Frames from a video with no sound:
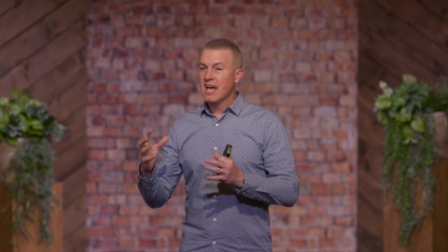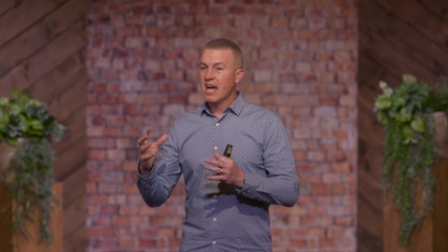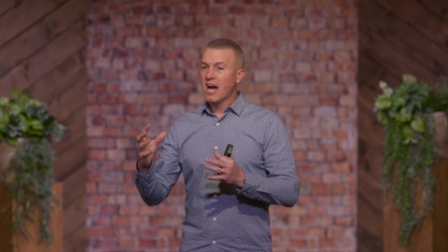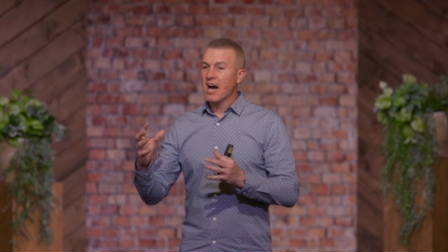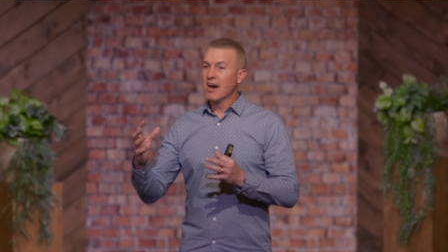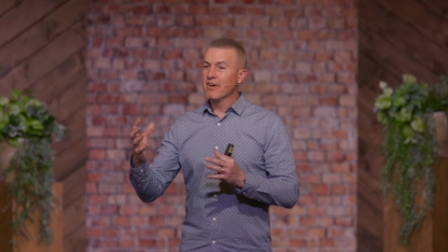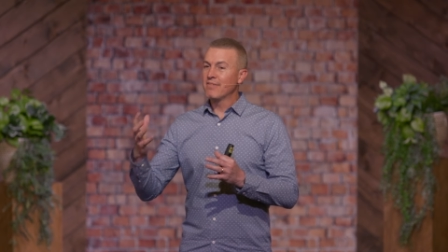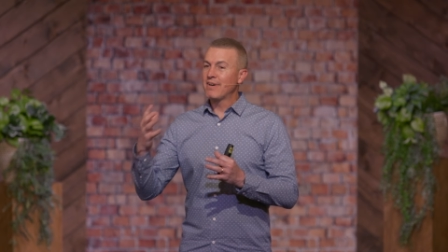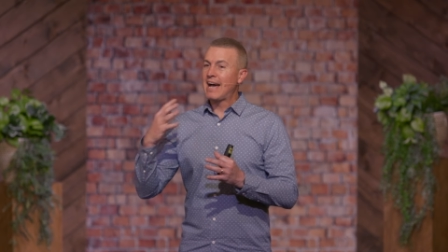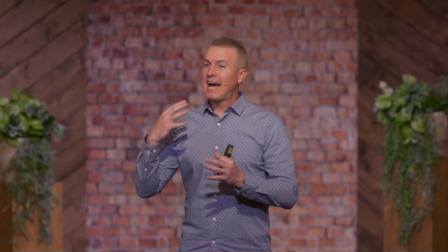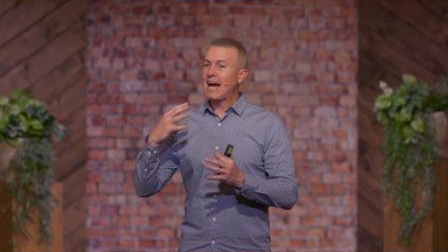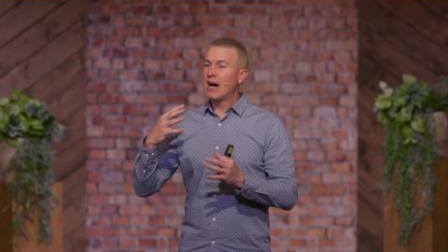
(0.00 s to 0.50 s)

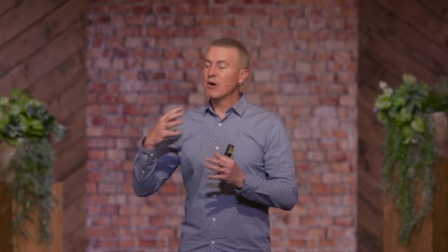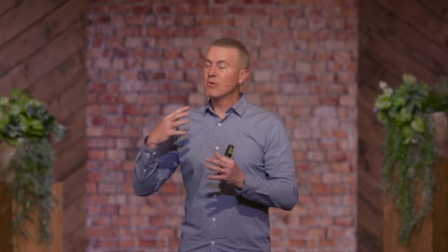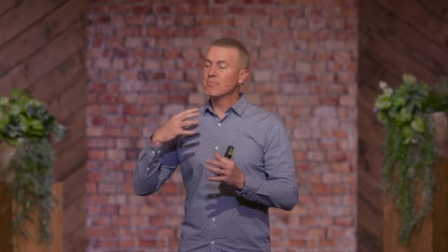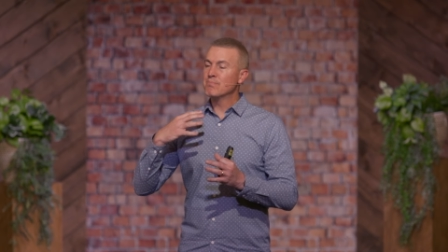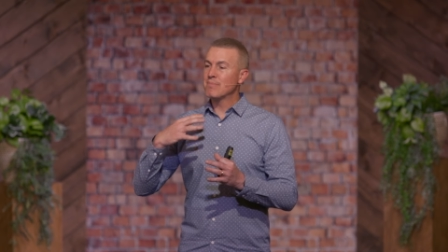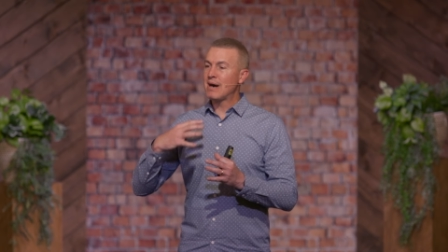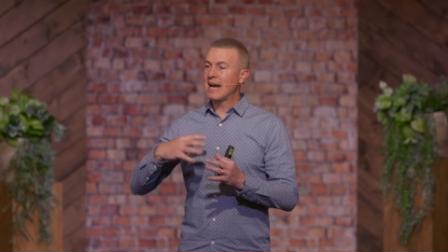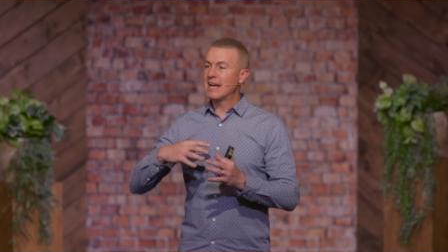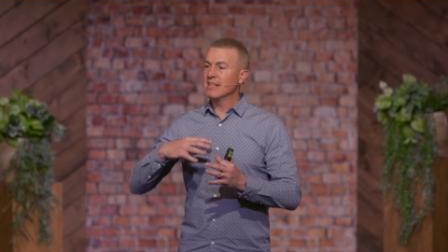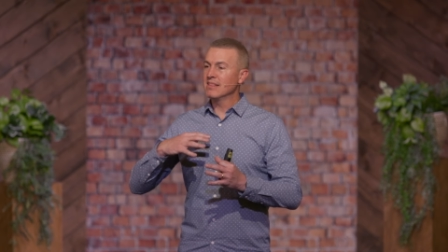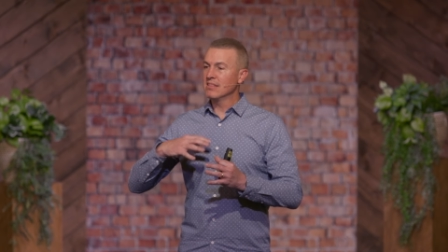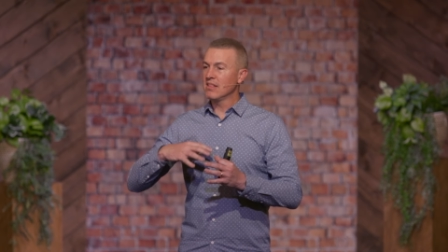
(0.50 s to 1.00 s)
of how
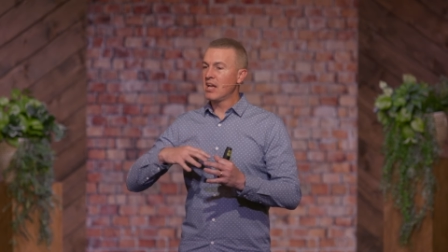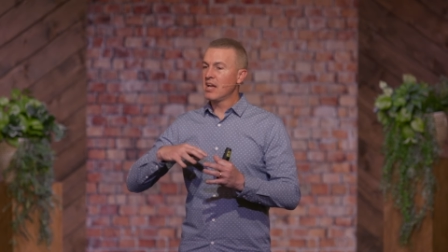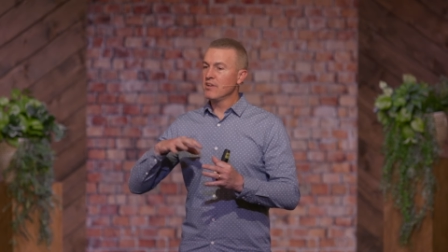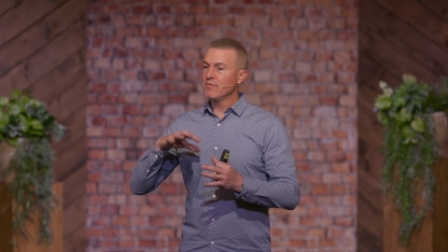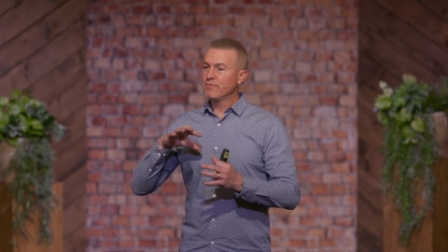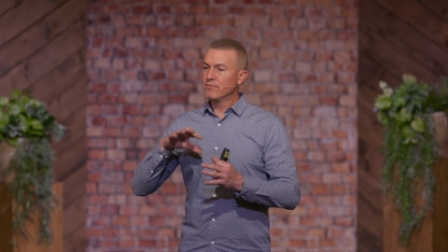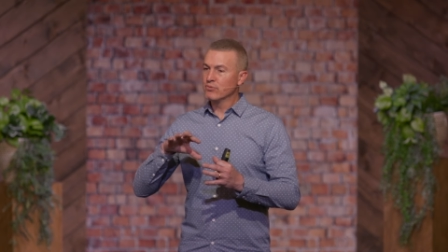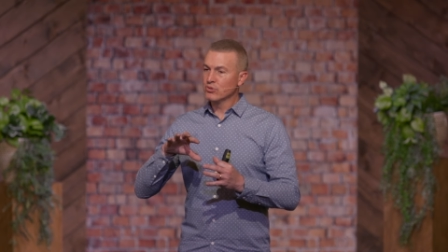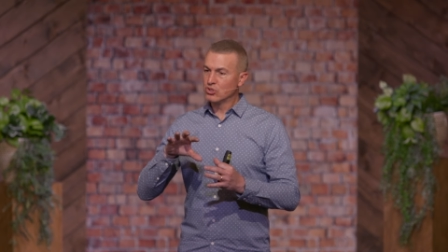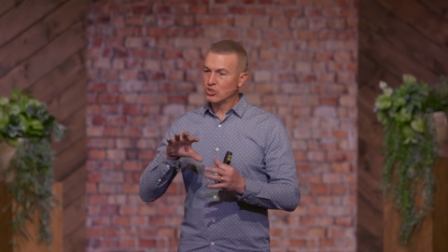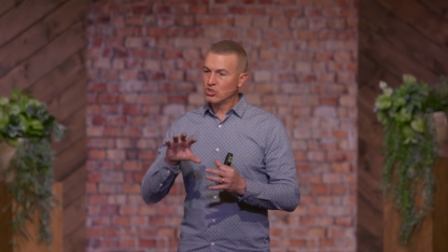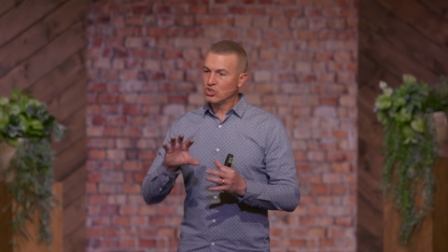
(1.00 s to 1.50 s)
my
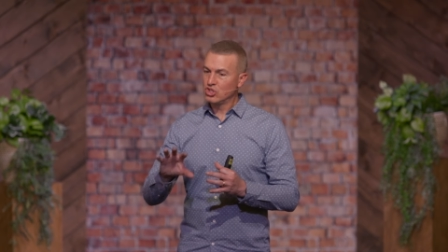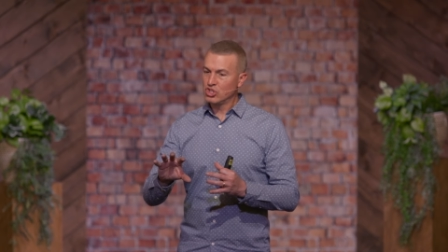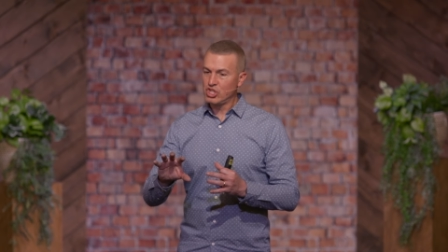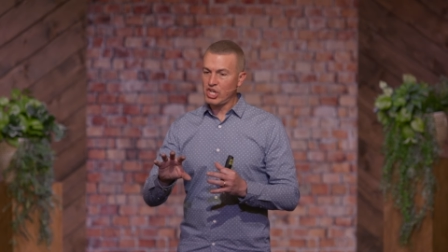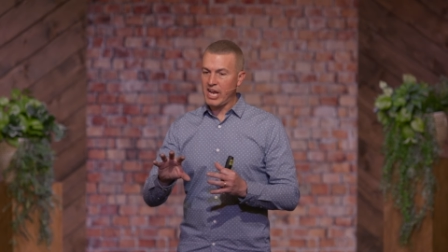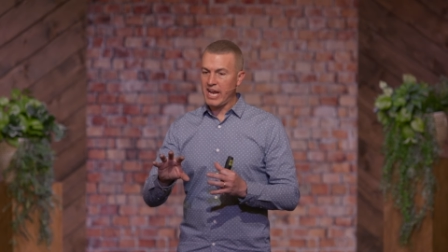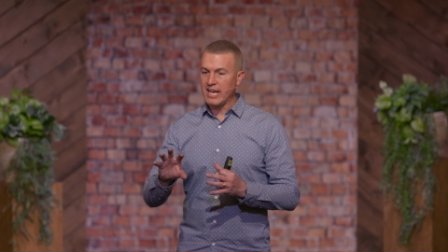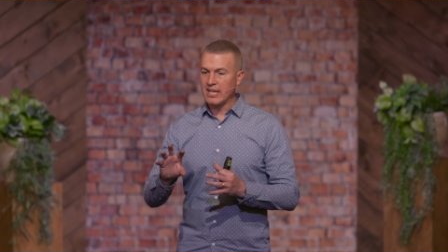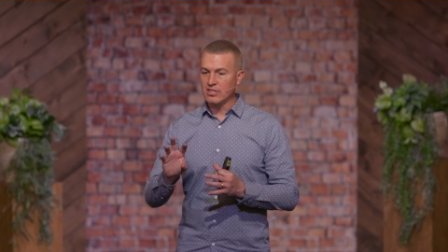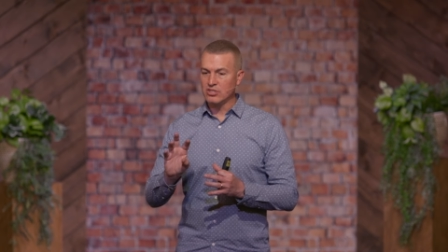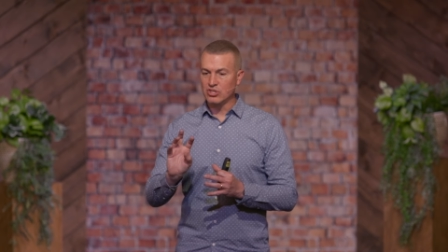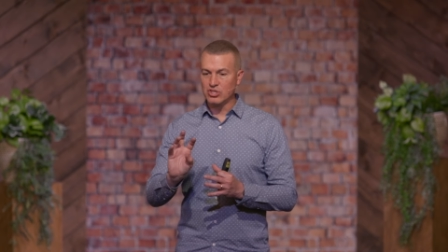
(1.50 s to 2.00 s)
life was
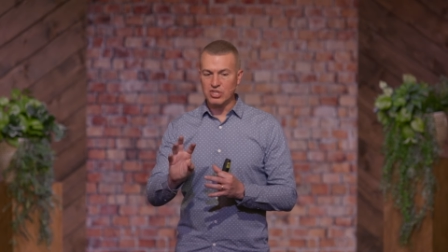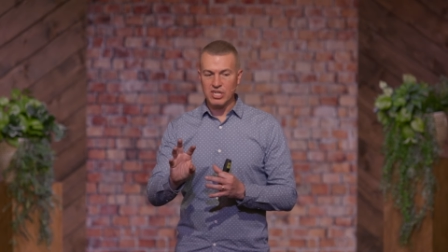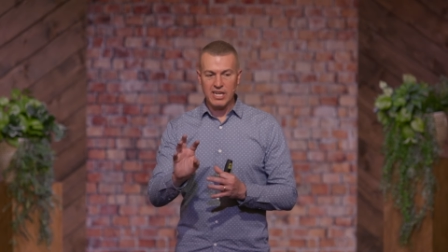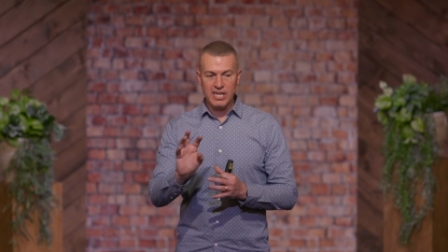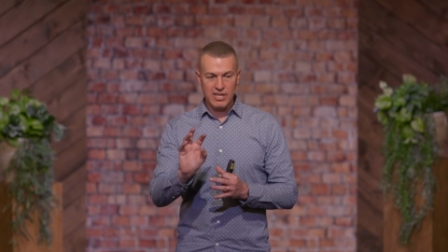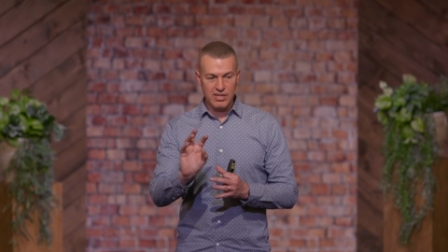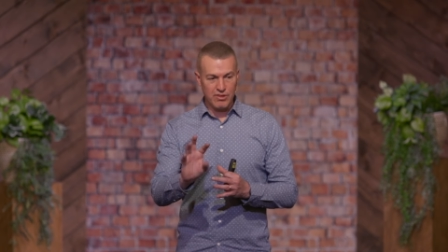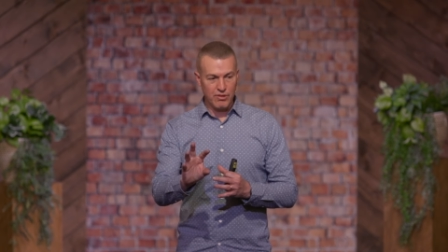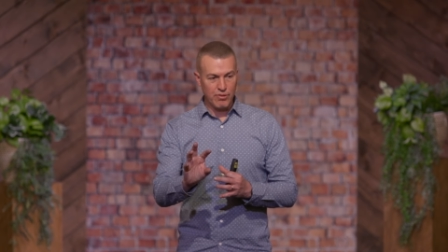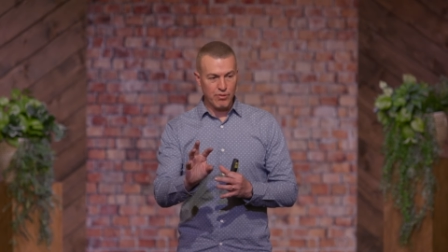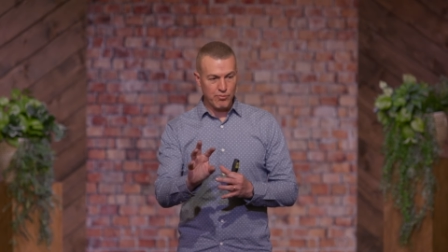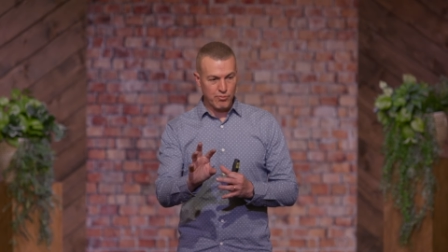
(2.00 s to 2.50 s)
changed in
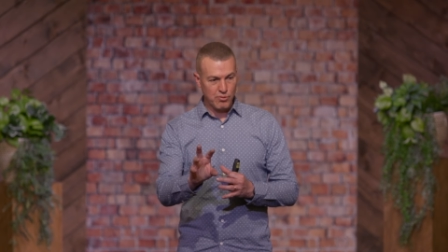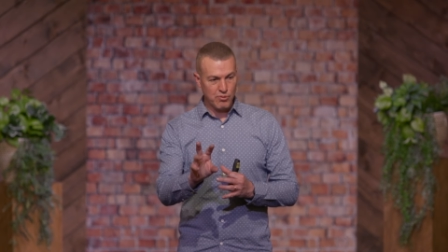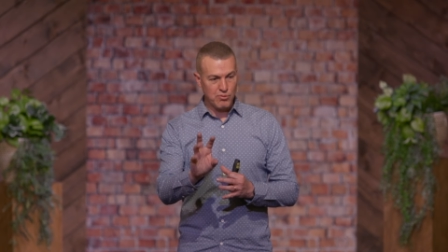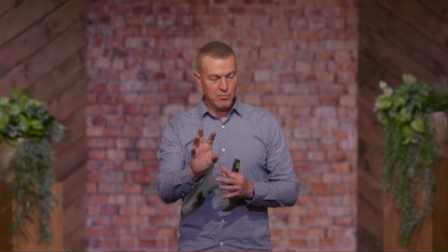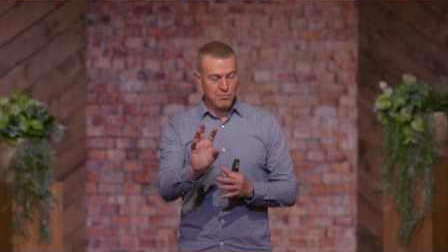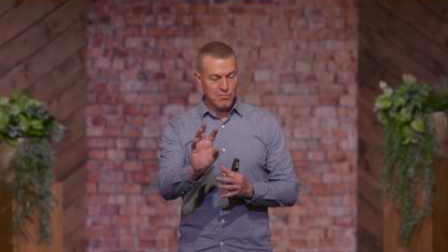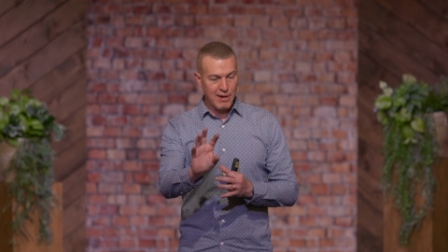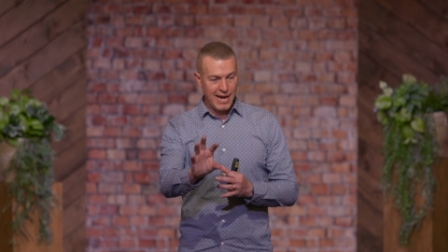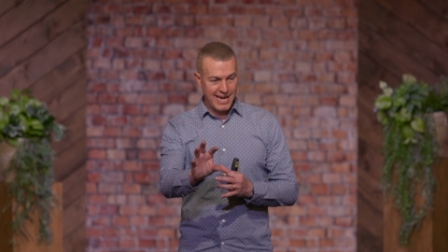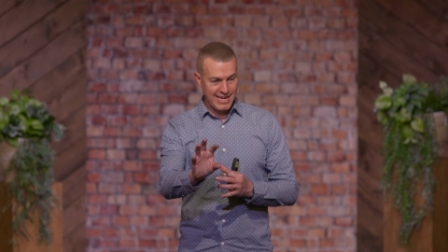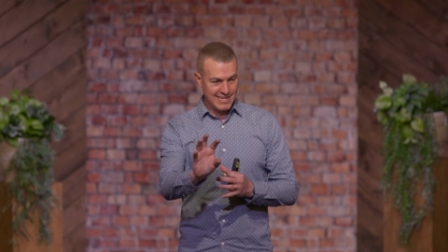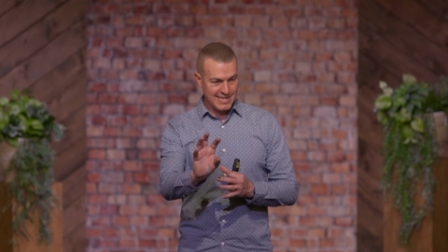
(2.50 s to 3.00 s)
and through
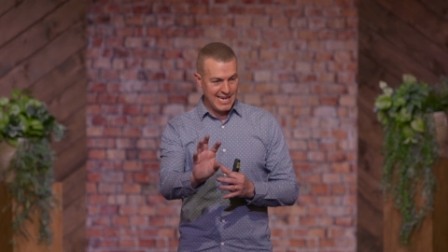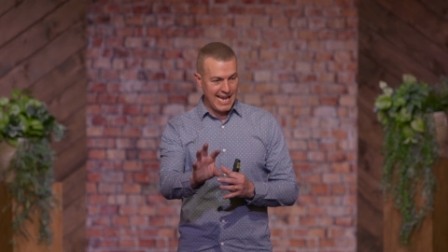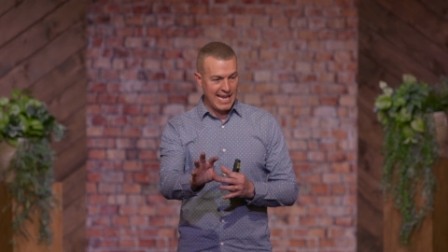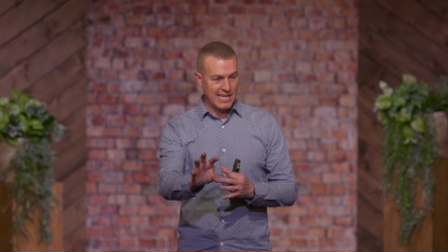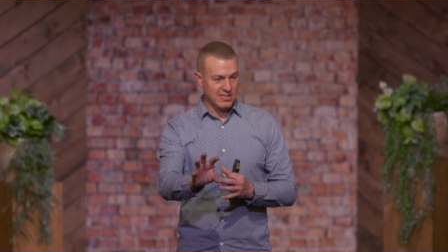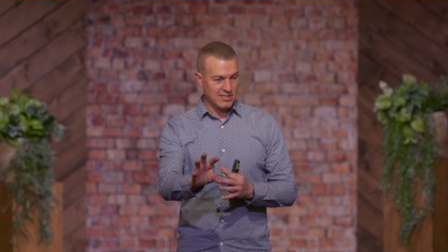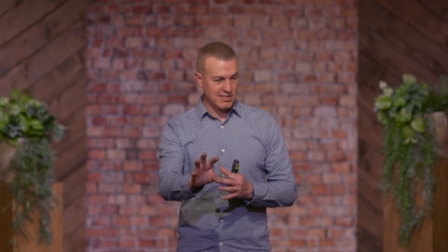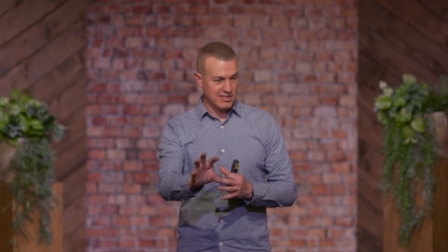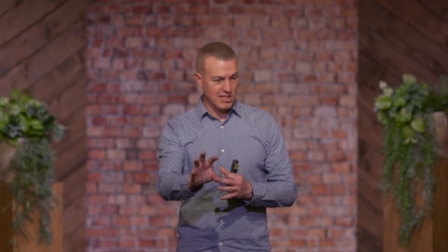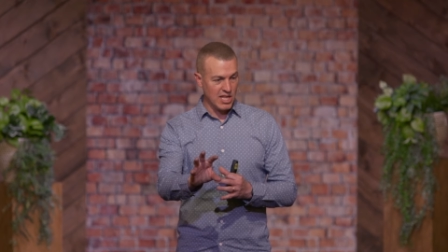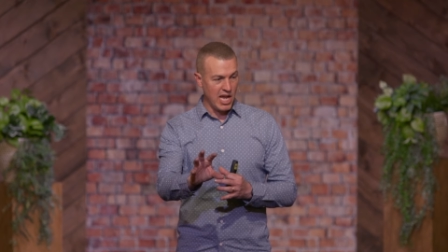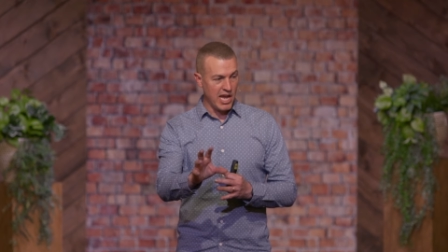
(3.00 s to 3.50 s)
my
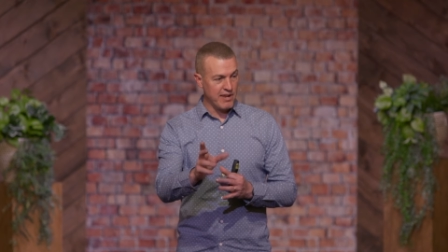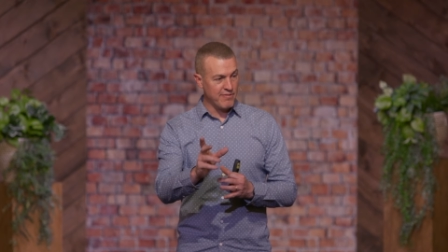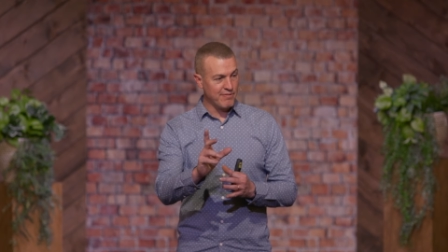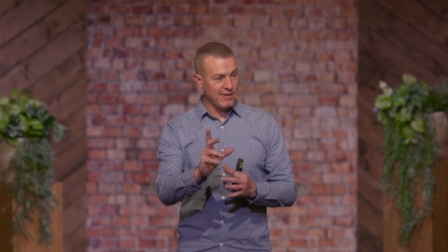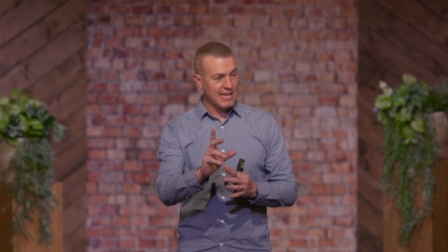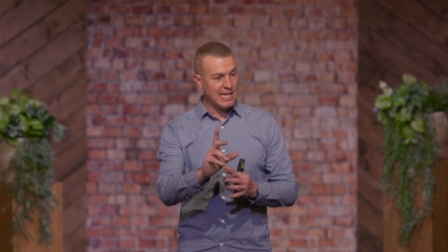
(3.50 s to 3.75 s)
dad's life,